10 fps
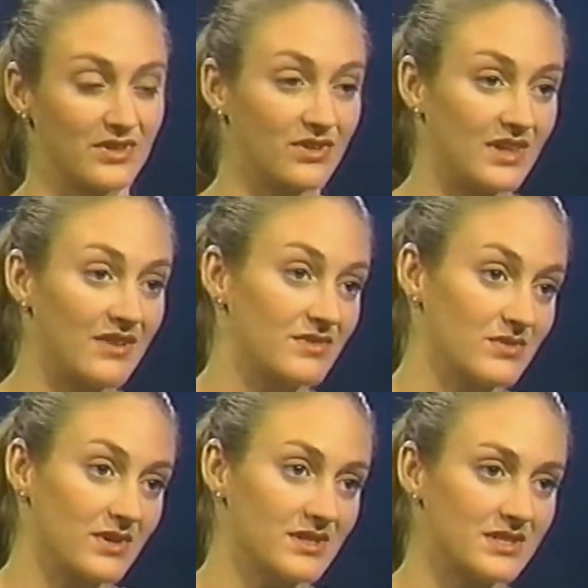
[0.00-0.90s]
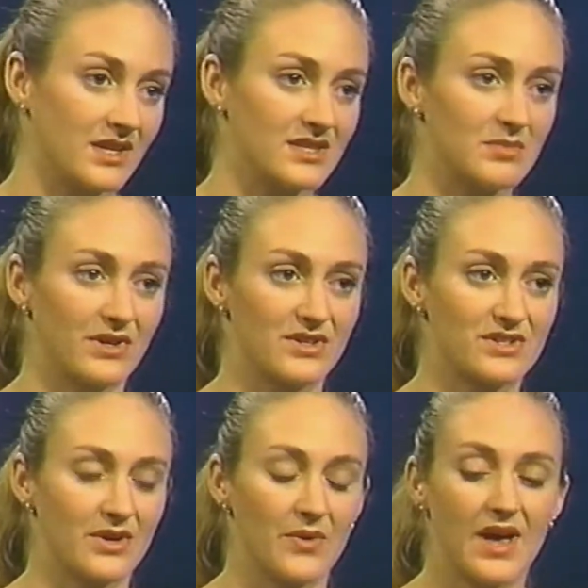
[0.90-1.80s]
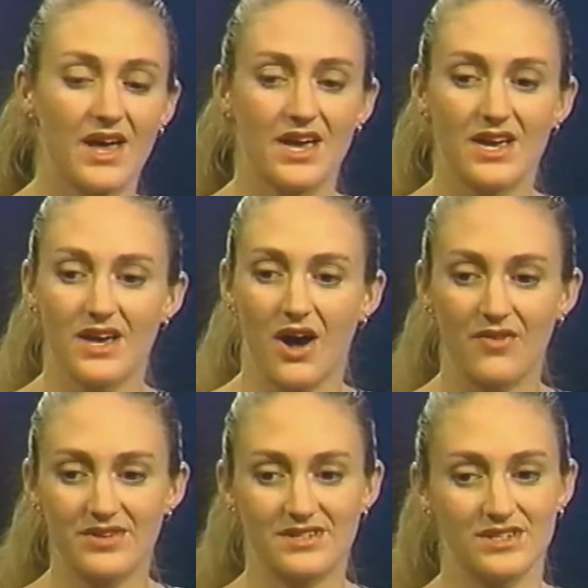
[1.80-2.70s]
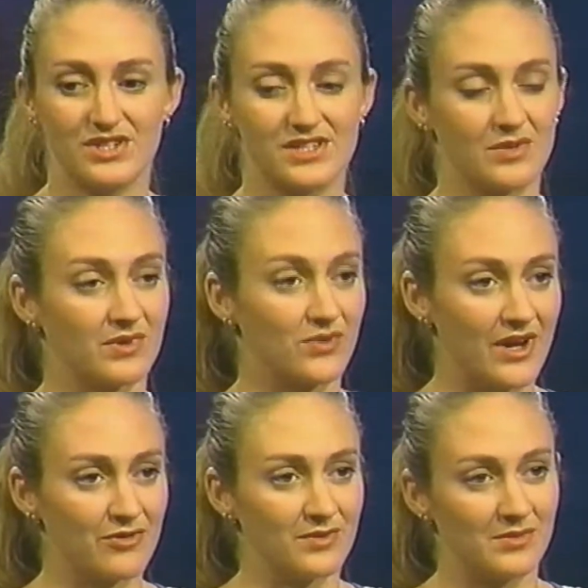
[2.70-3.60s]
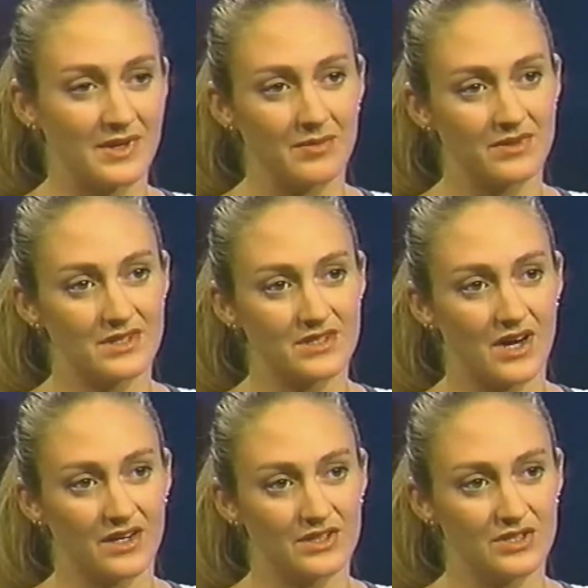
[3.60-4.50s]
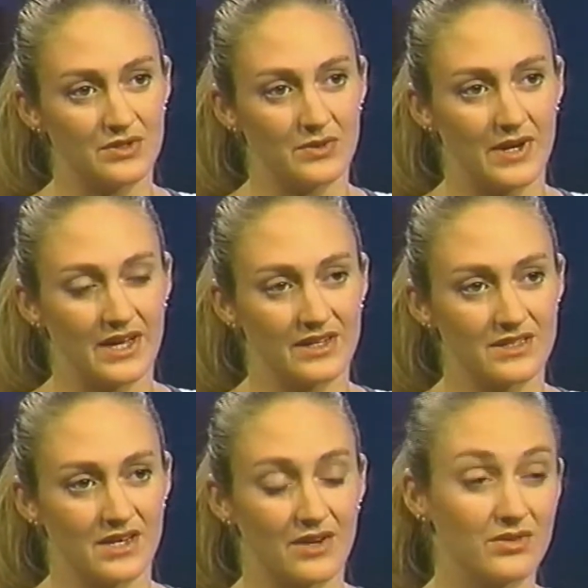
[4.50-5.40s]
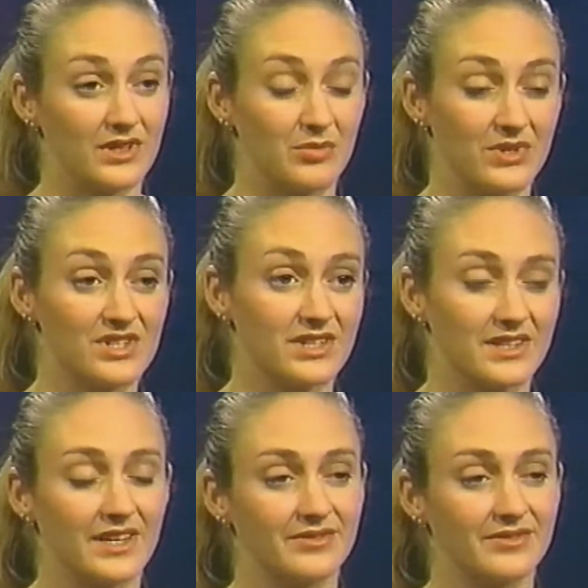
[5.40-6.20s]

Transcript: in her life as well as a tennis player. So obviously she's someone great for me to be able to talk to, and I really appreciate that.